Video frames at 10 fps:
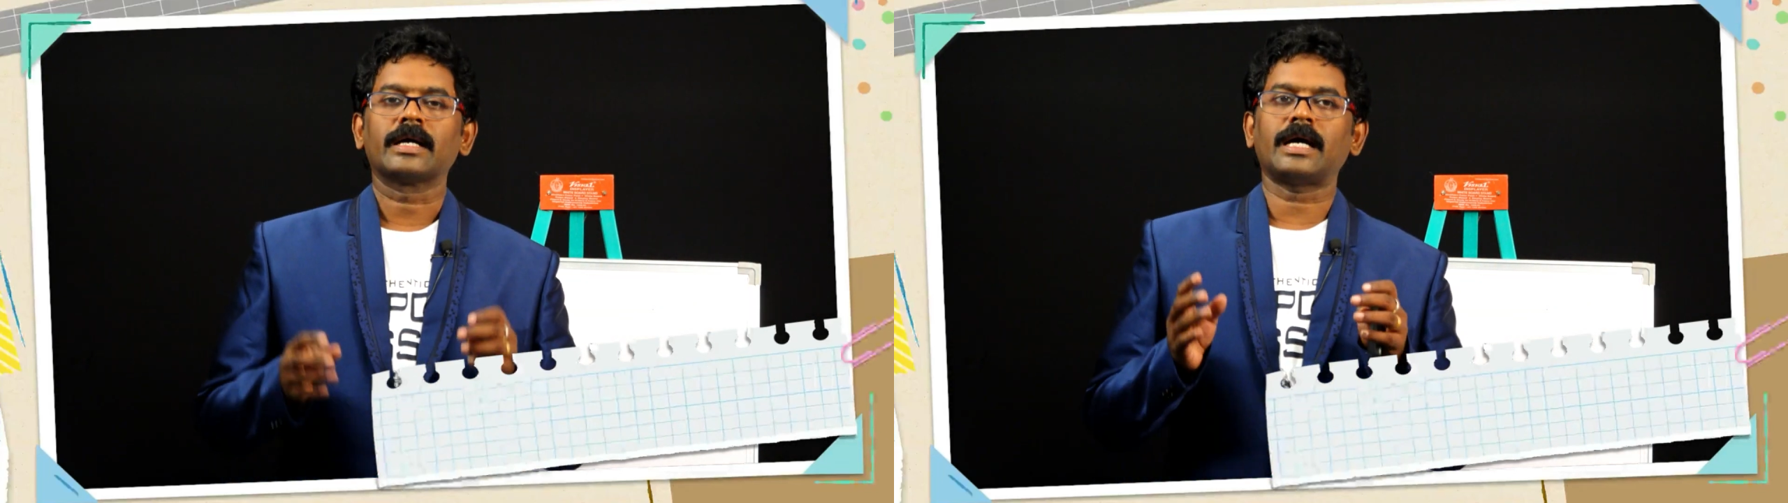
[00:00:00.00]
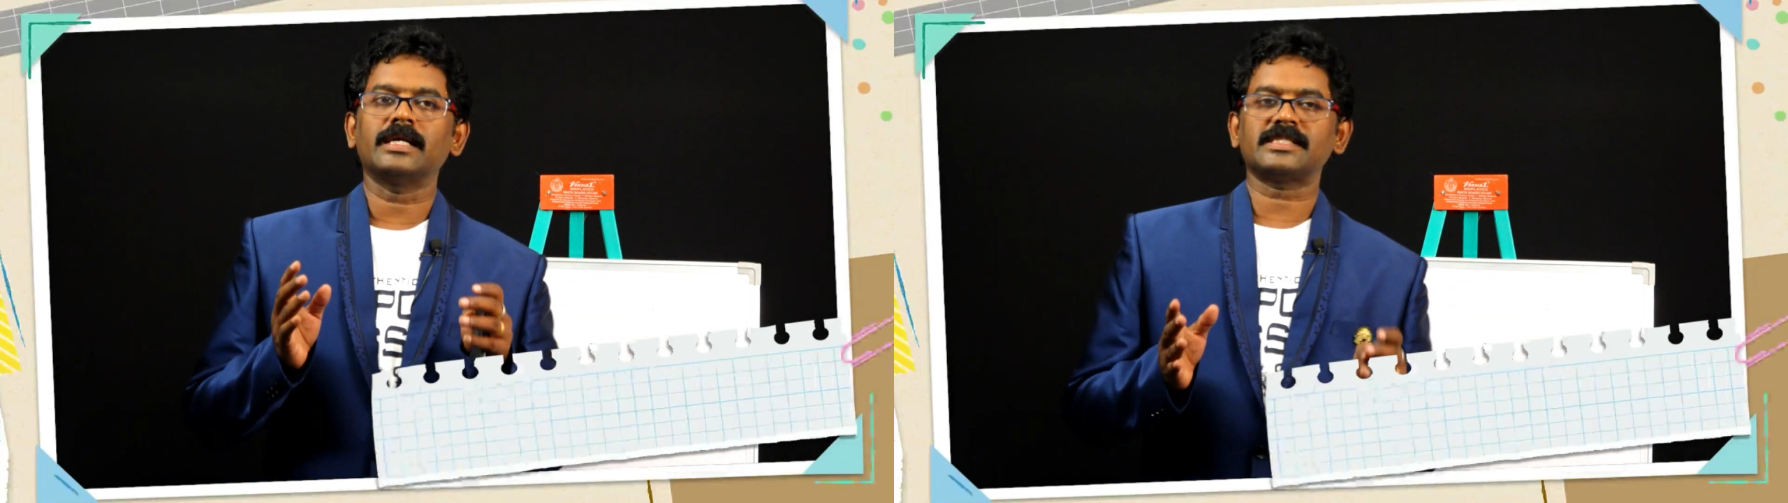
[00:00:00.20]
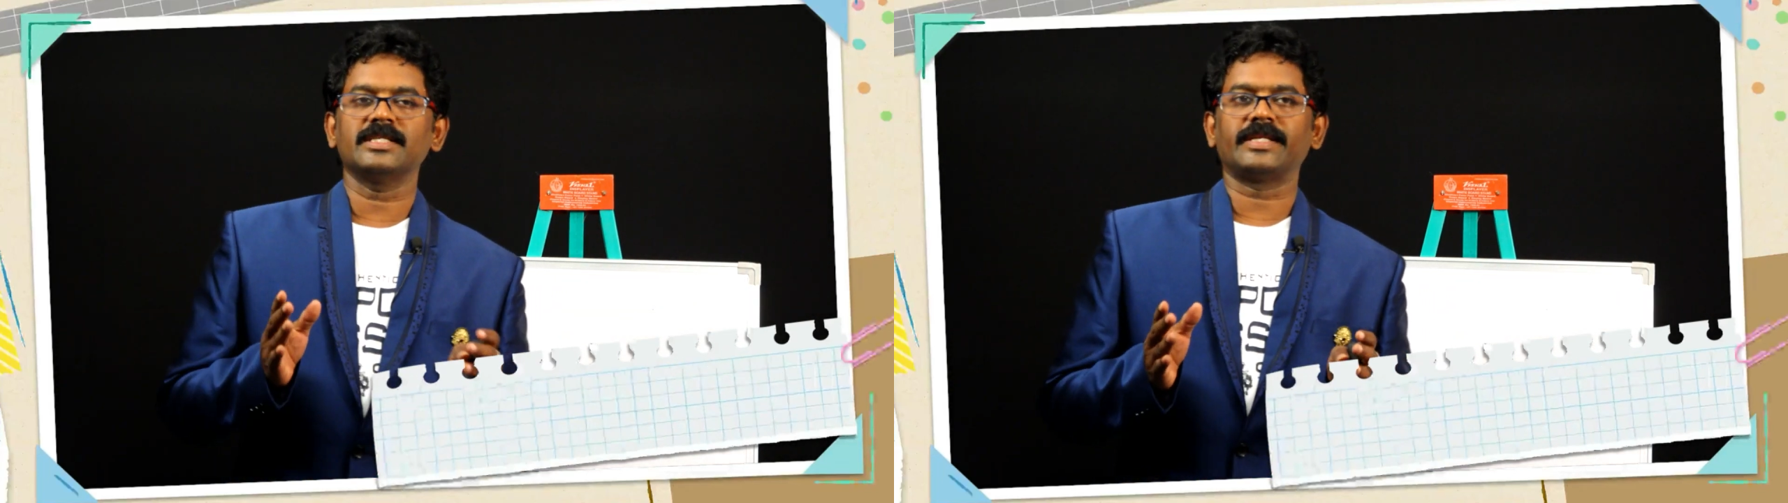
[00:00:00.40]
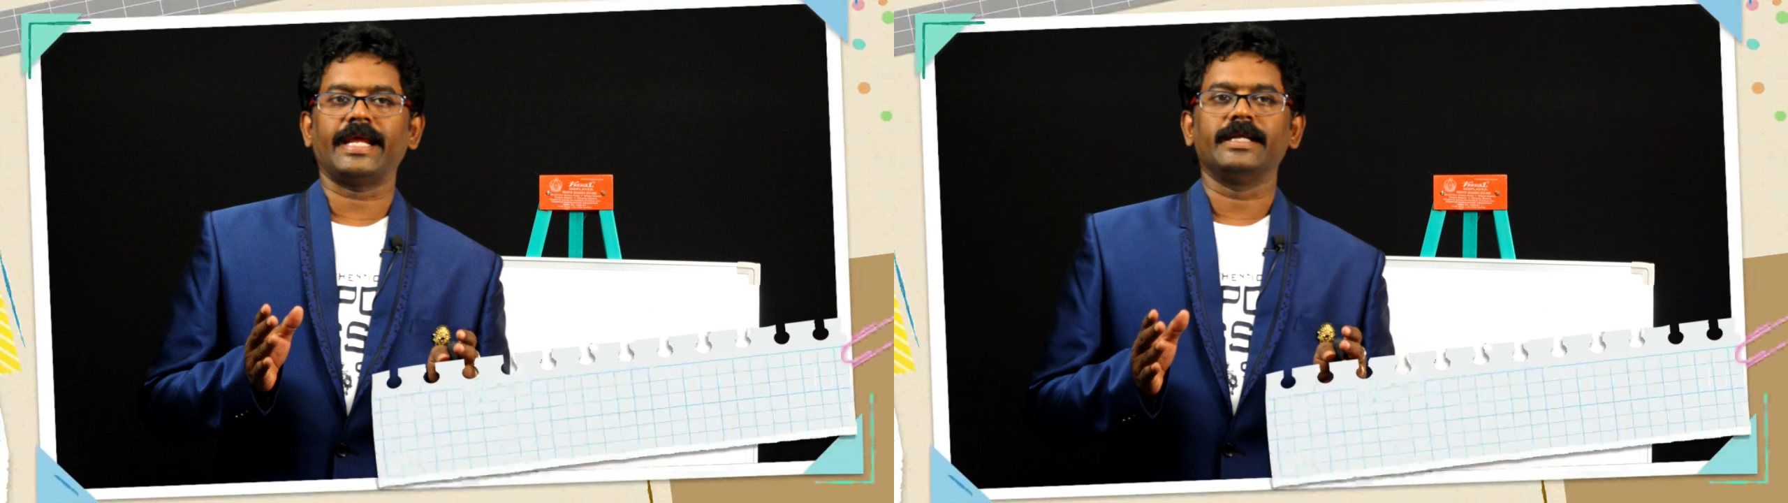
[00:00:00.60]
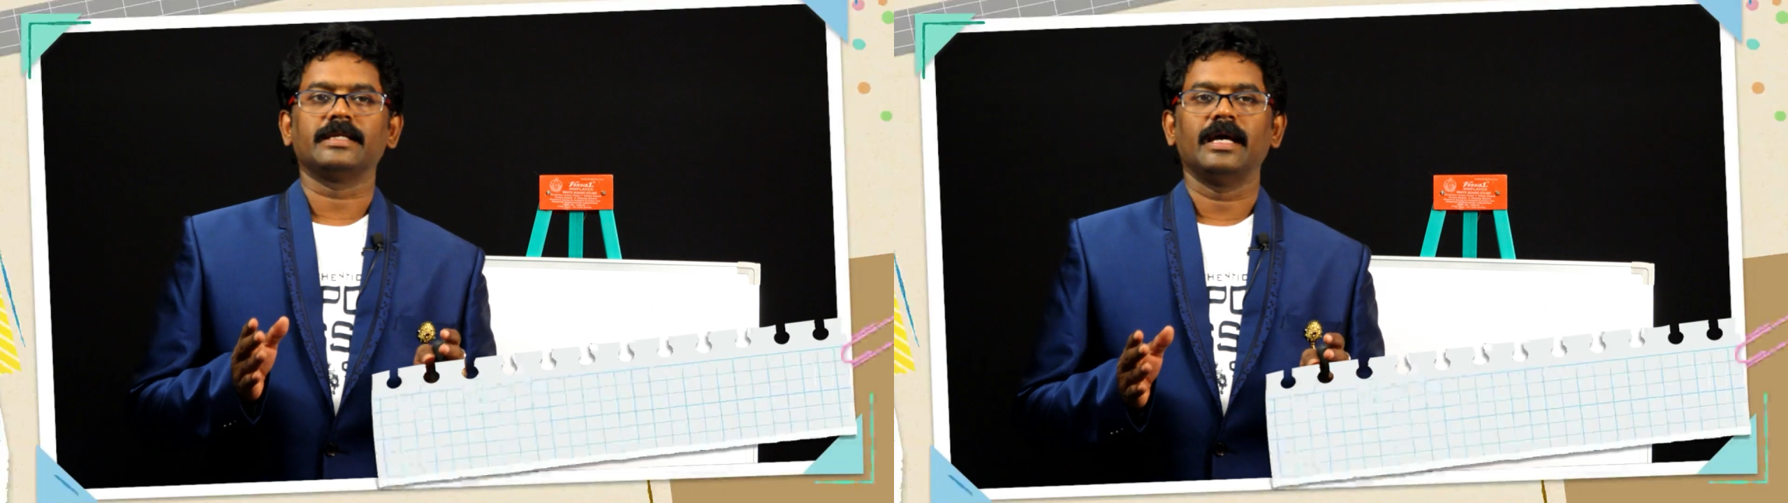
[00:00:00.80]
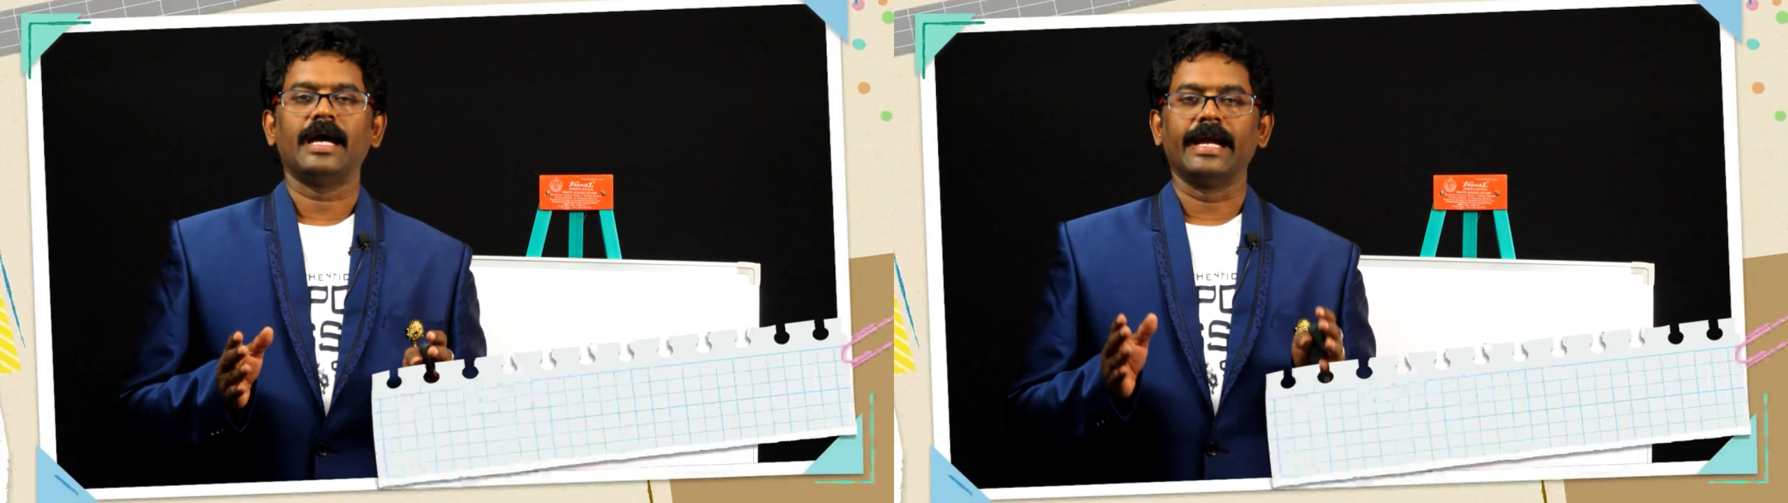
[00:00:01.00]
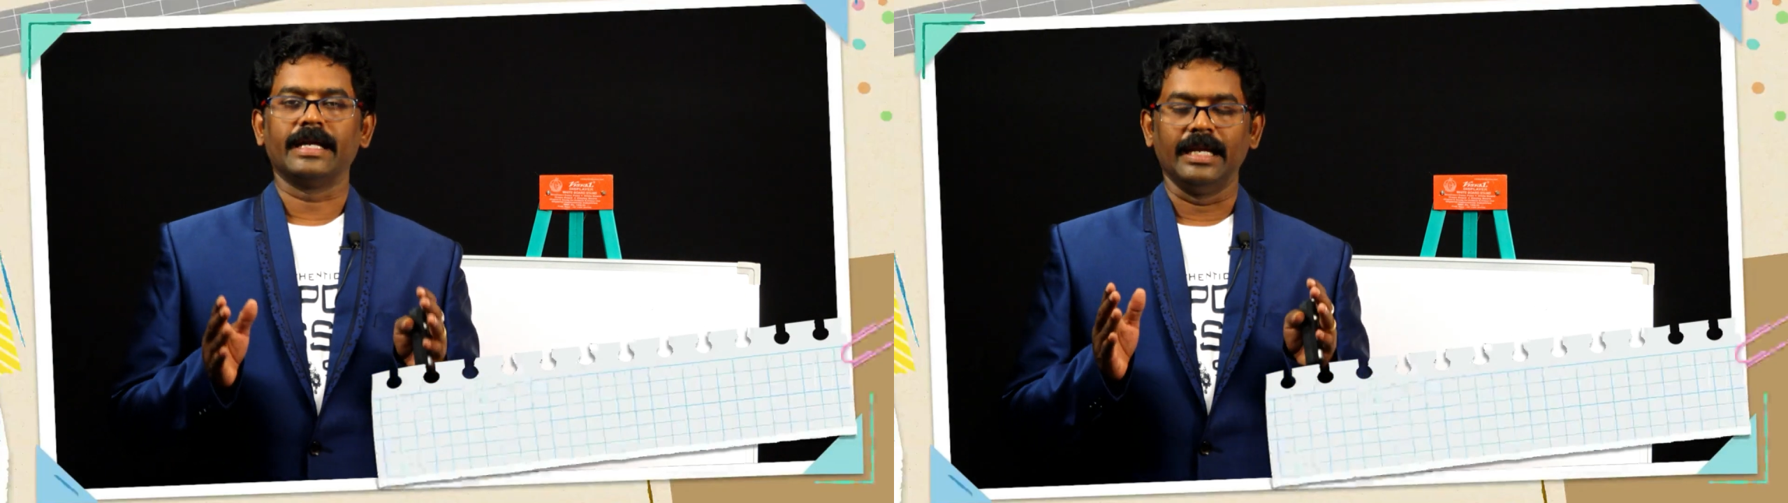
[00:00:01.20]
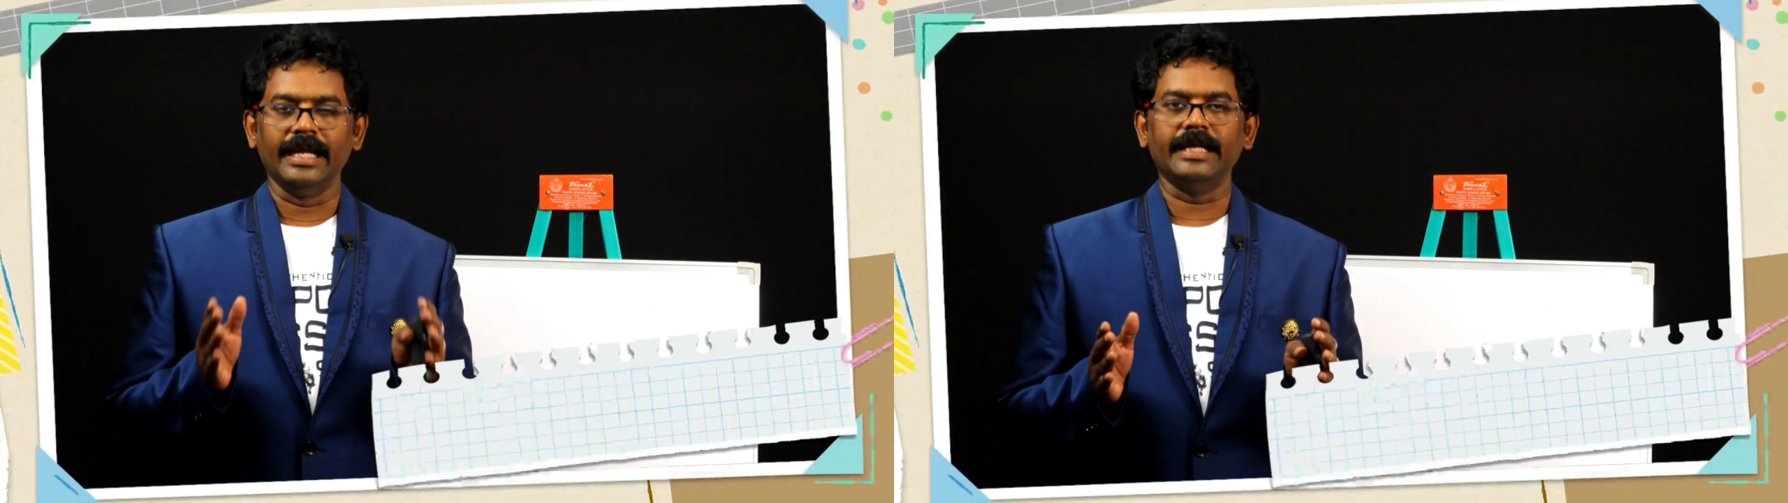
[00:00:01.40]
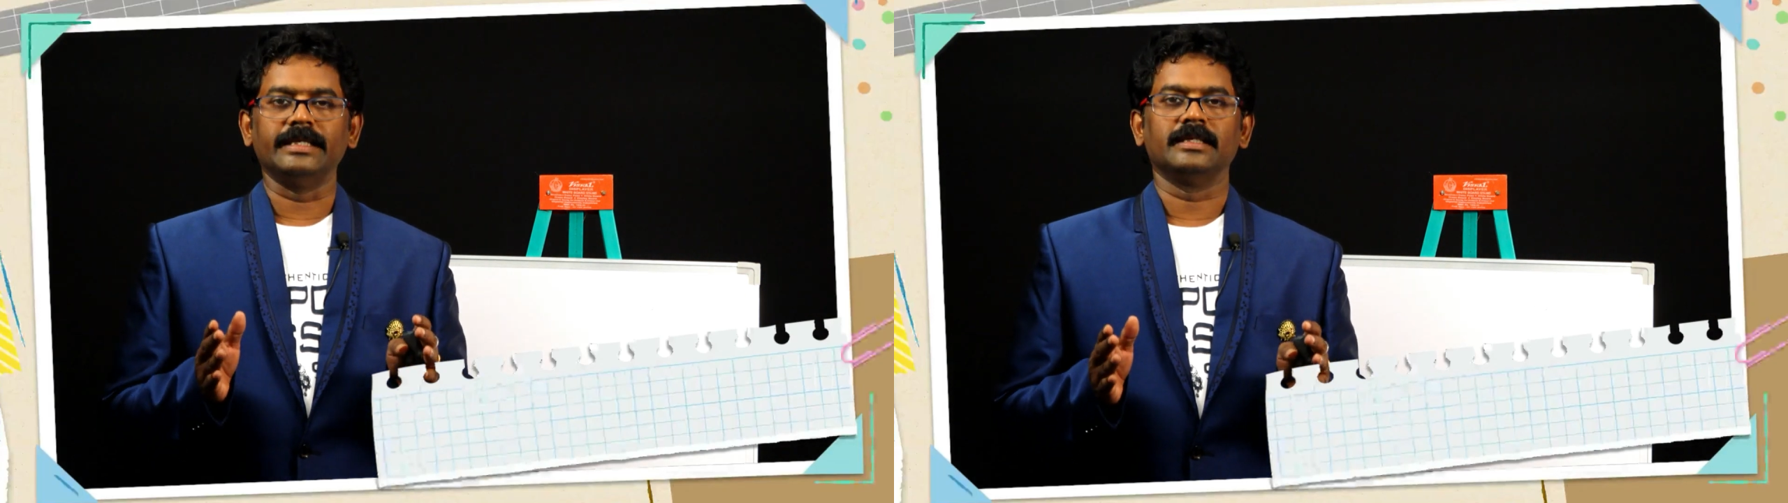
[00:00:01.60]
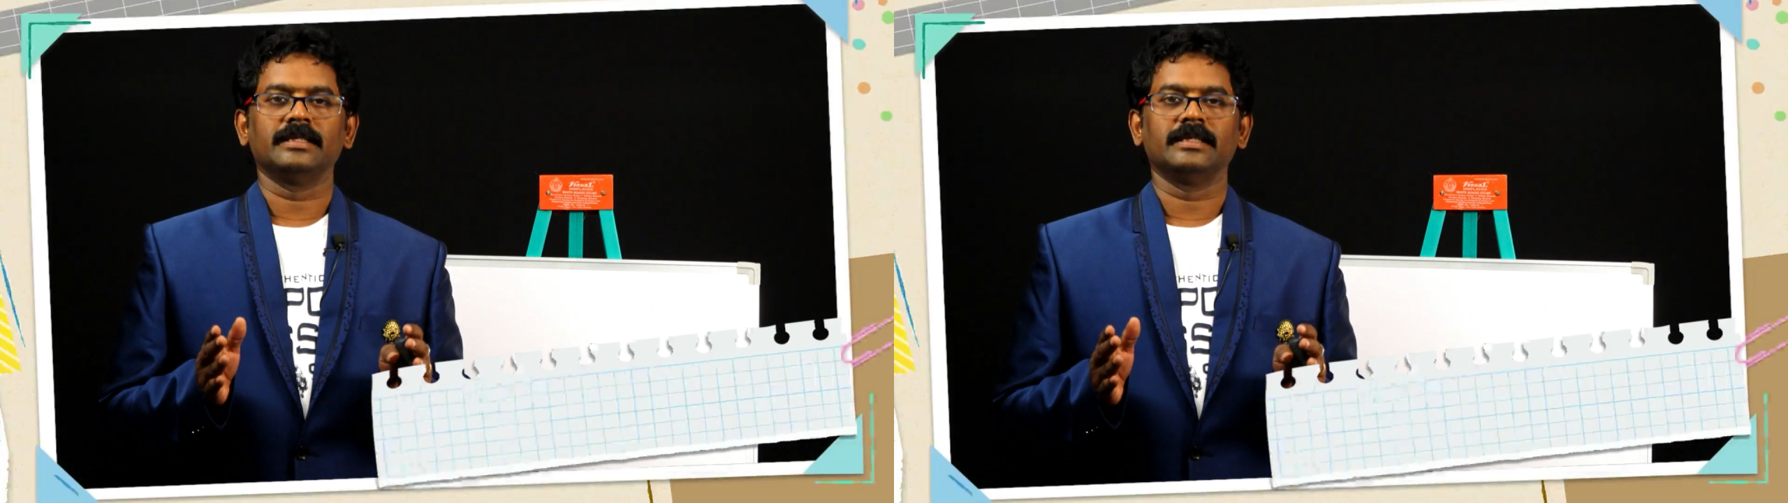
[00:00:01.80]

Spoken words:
concentrate and learn